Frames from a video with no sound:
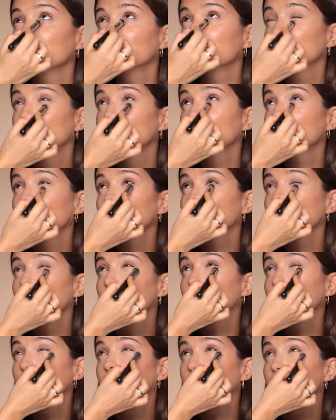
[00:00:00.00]
you know, you
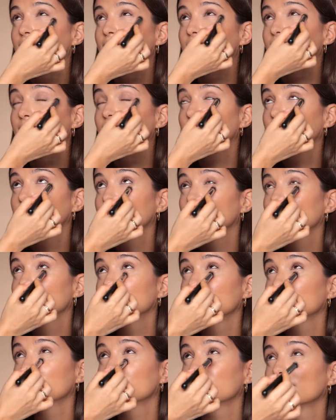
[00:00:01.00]
do have a lot of
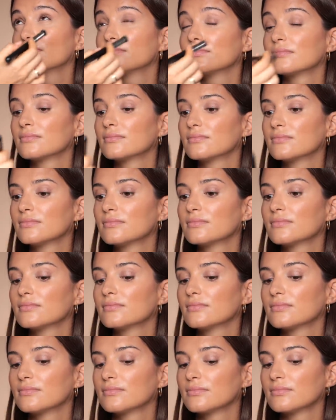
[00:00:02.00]
facial
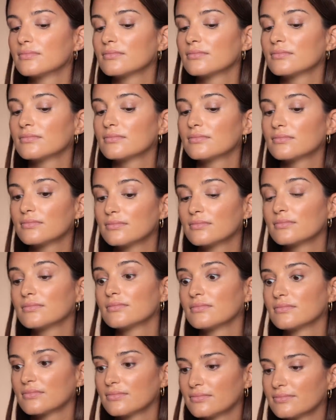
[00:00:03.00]
expressions. We
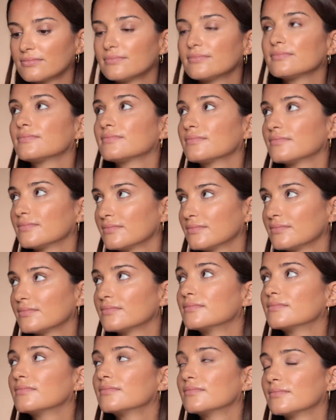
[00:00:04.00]
talk, we
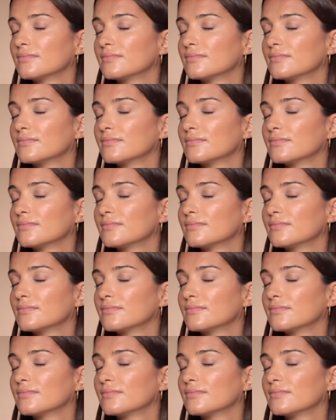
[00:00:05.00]
laugh.